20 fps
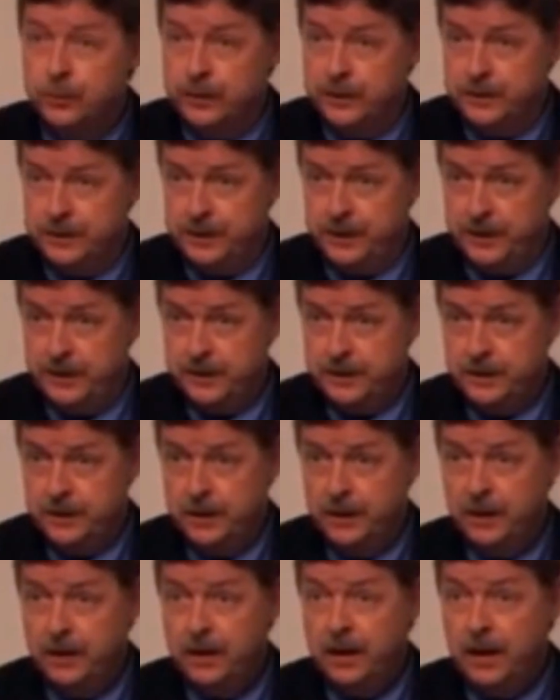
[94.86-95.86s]
to exist
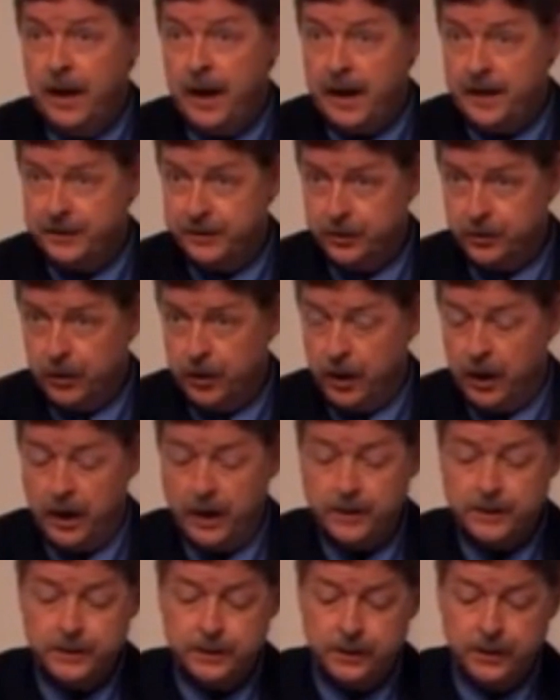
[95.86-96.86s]
as a
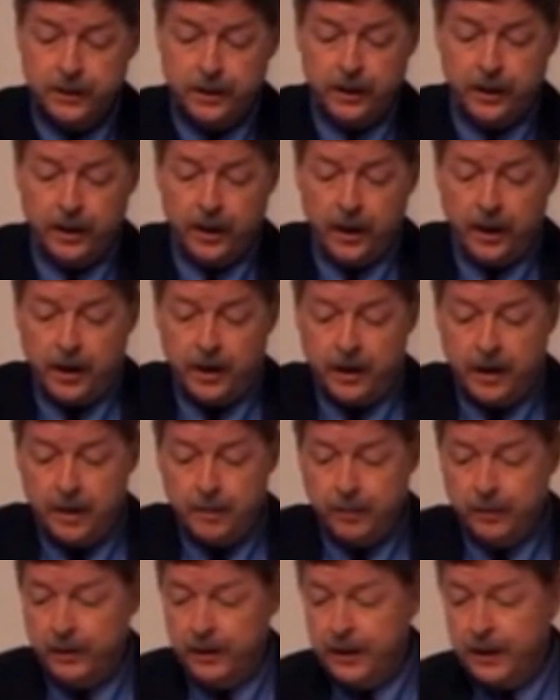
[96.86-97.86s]
cause, and I
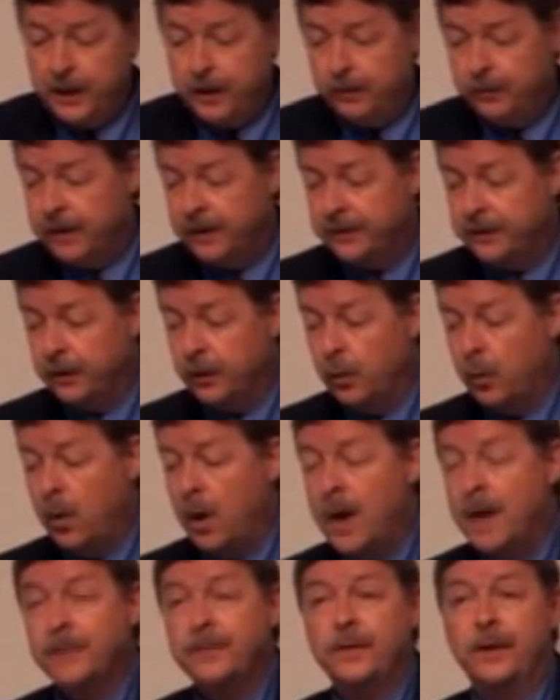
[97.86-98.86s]
believe that the
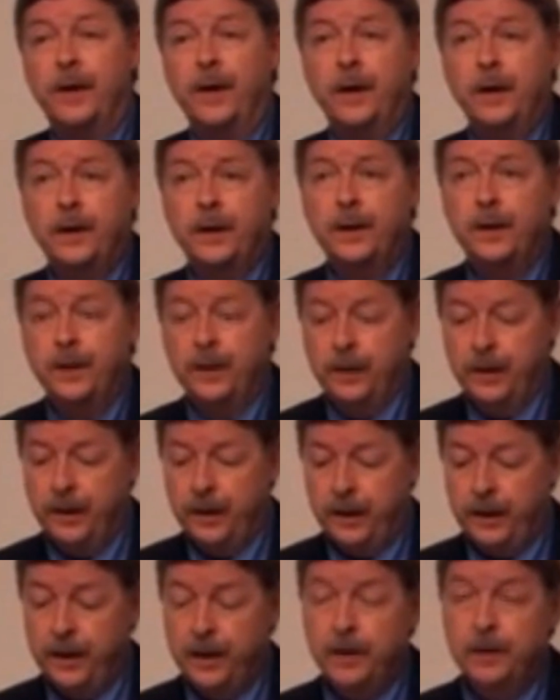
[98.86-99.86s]
quanta
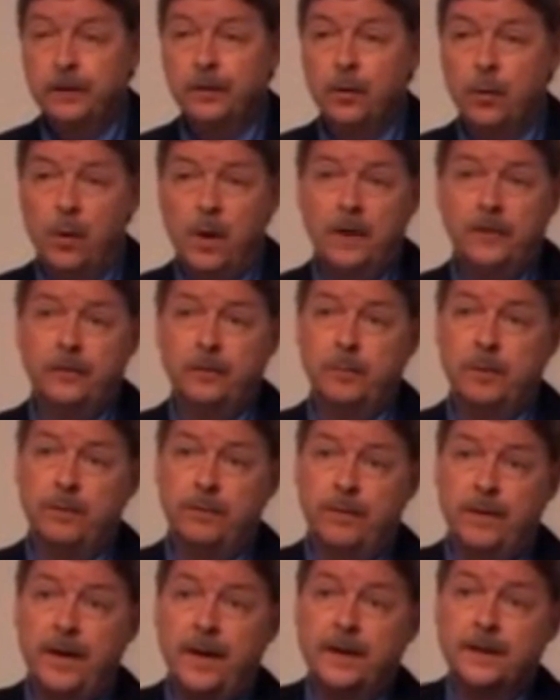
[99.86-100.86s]
in quantum
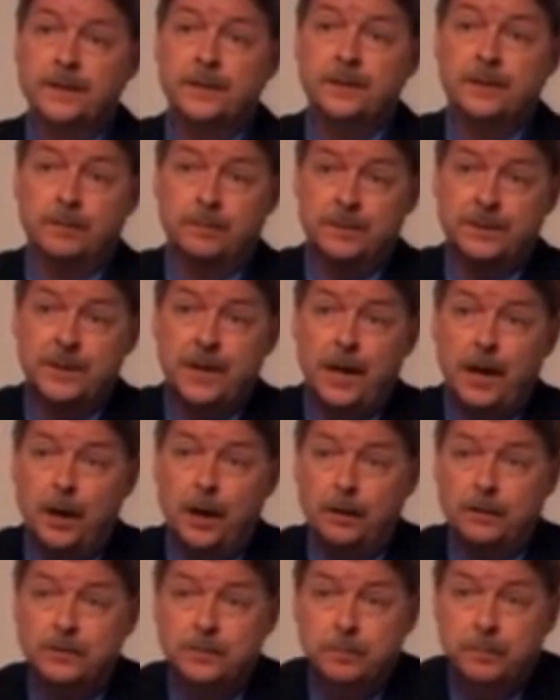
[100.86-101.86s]
events
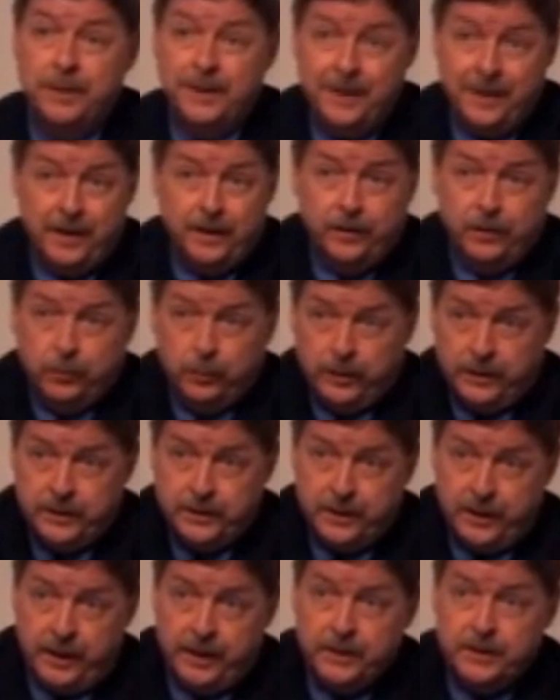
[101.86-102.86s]
themselves begin to
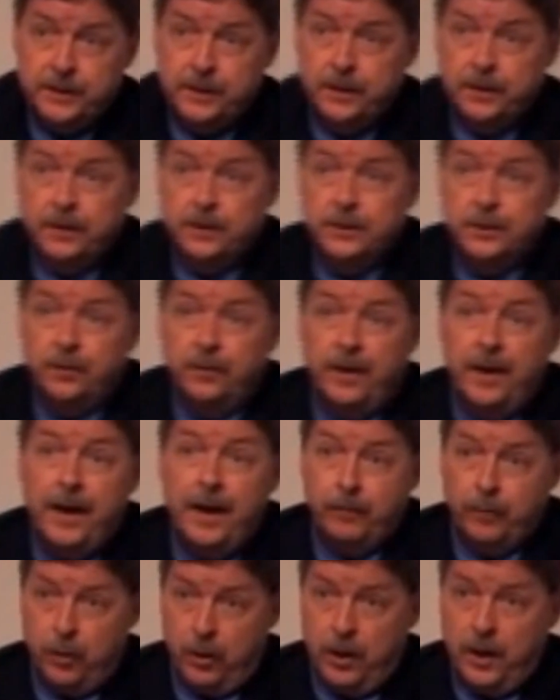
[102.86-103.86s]
exist, so they have